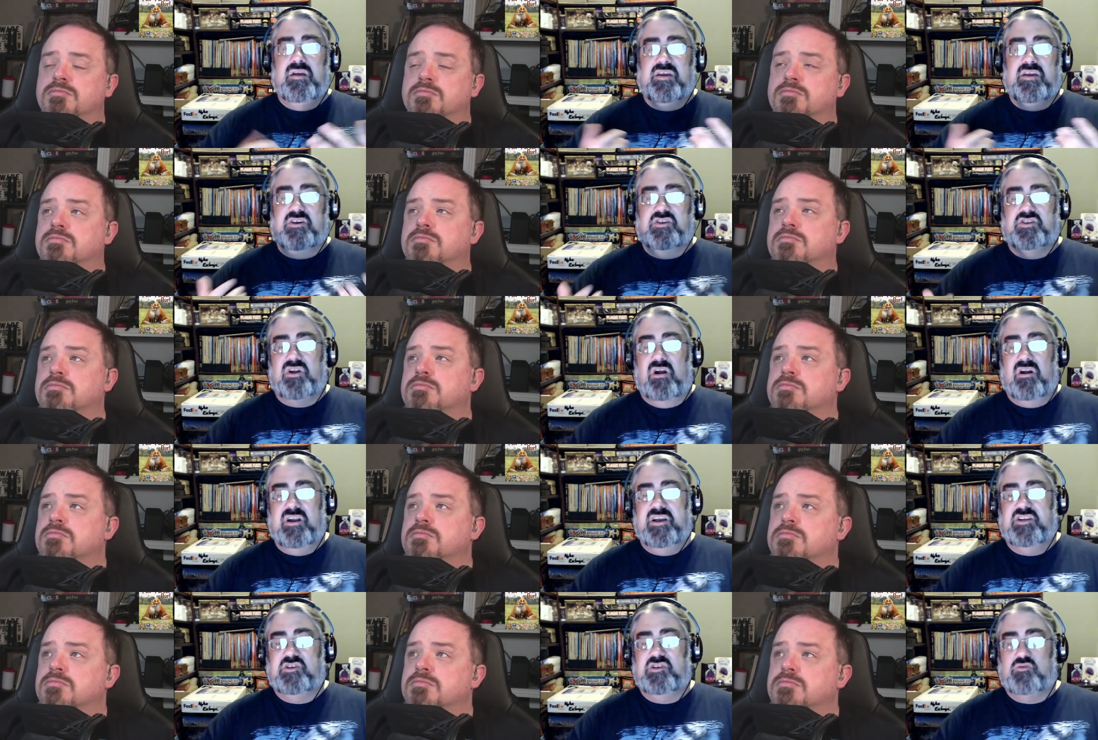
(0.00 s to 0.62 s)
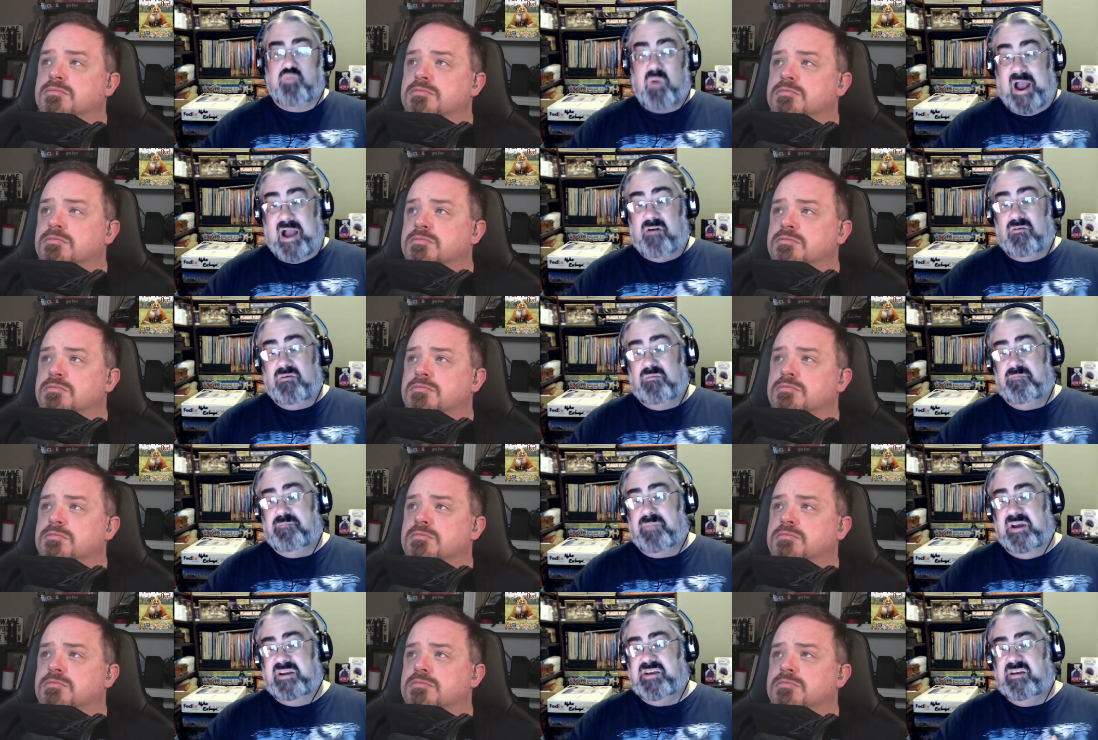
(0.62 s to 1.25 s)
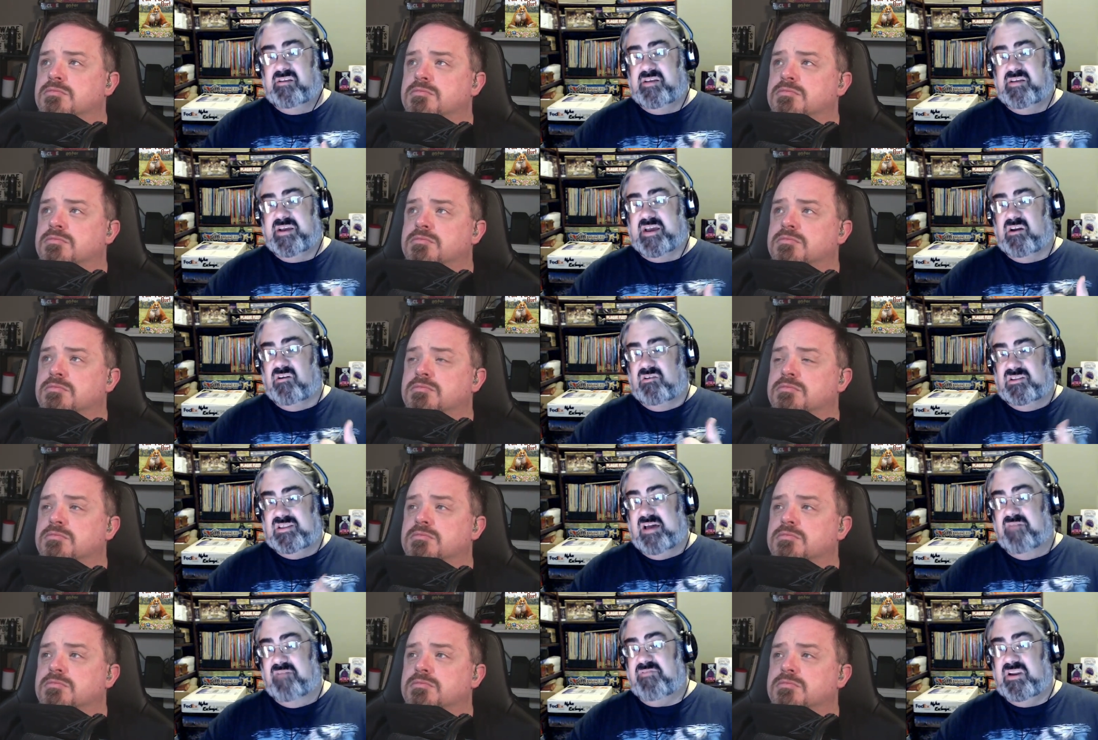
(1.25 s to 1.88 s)
Speaker 1: You start each round by dealing out
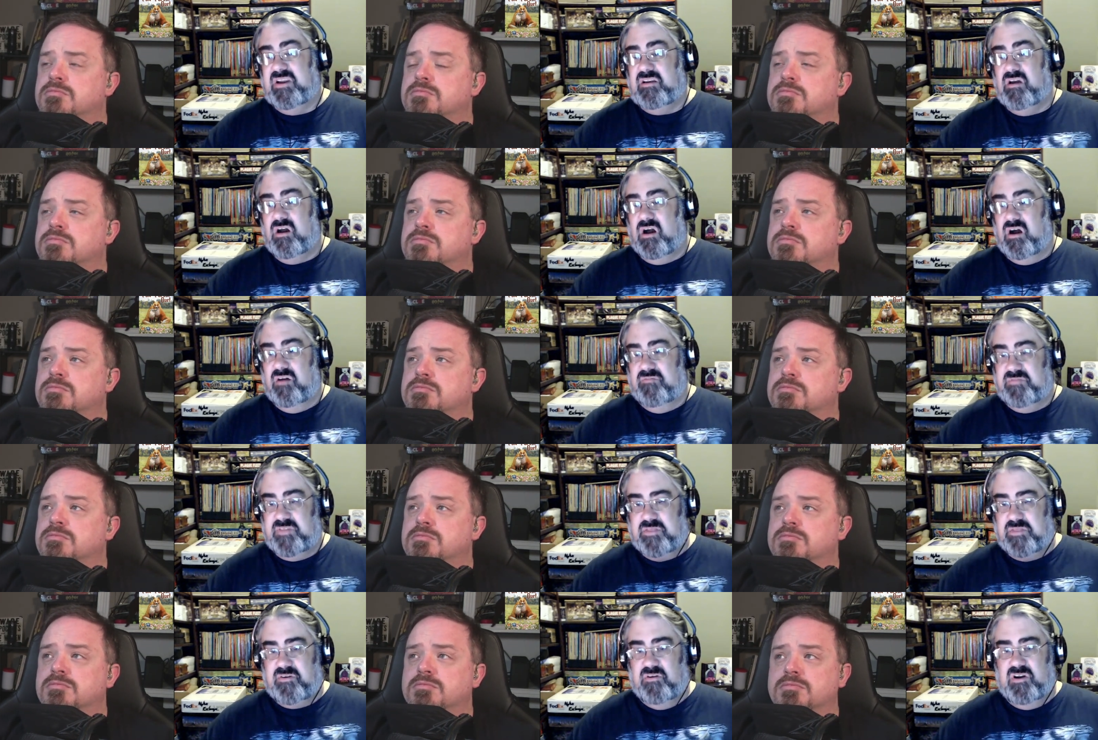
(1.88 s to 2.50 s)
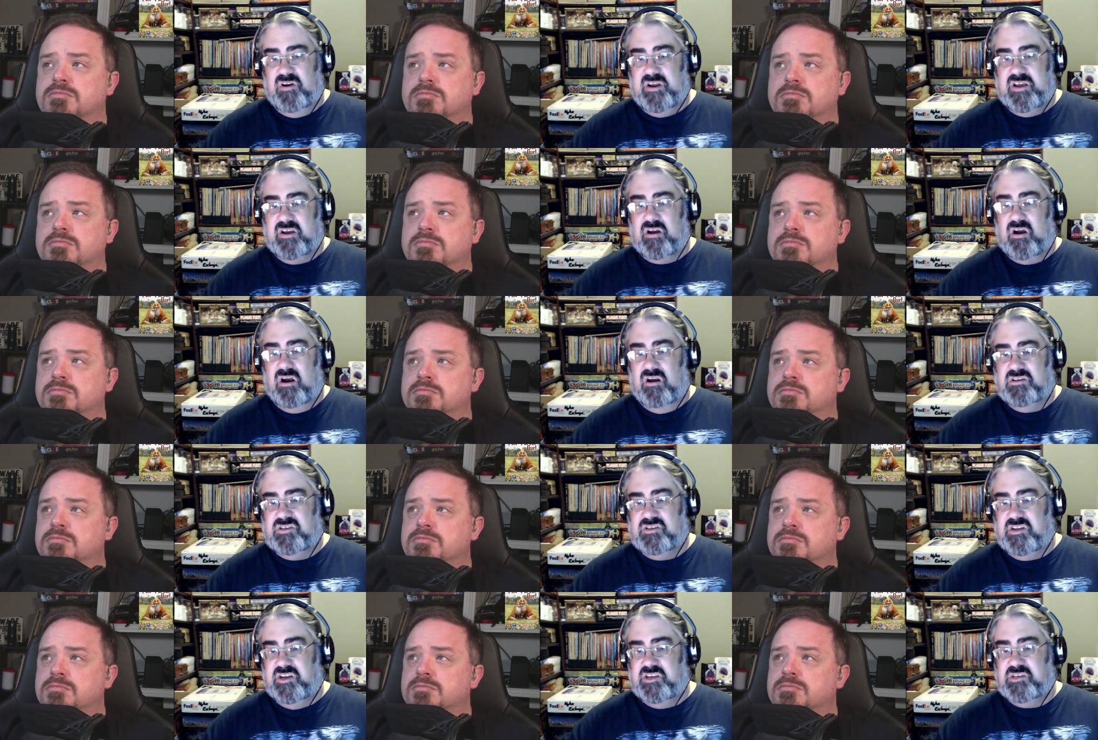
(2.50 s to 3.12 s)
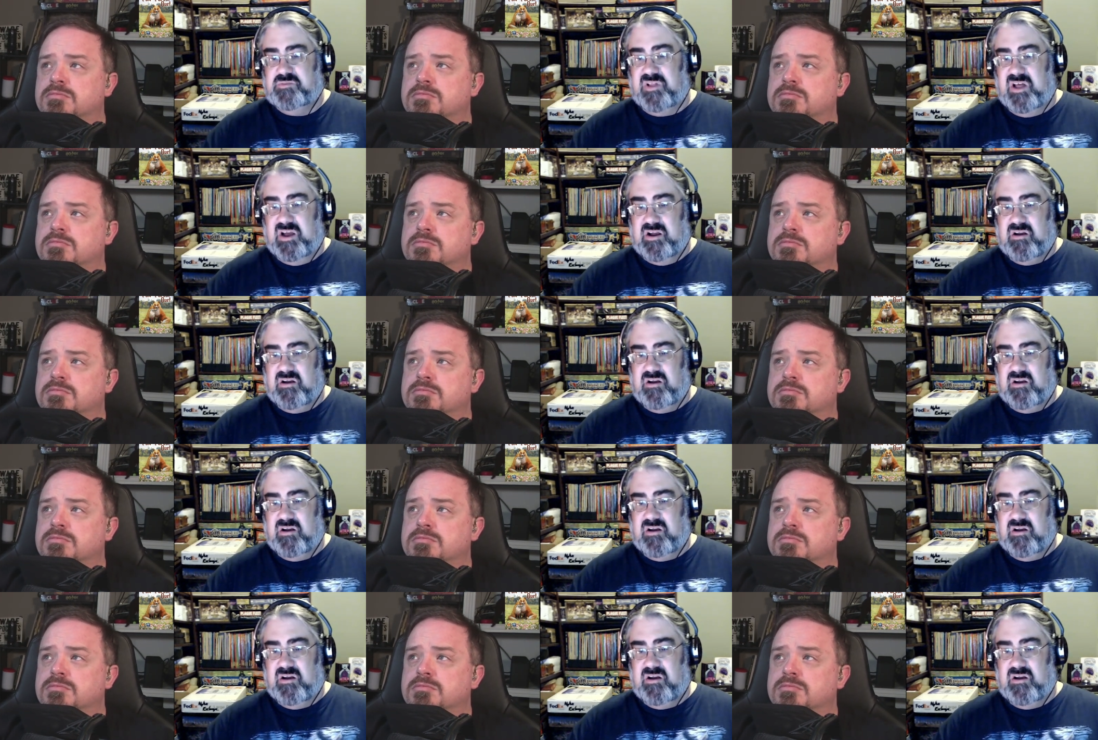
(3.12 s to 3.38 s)
11 of the 30 cards to each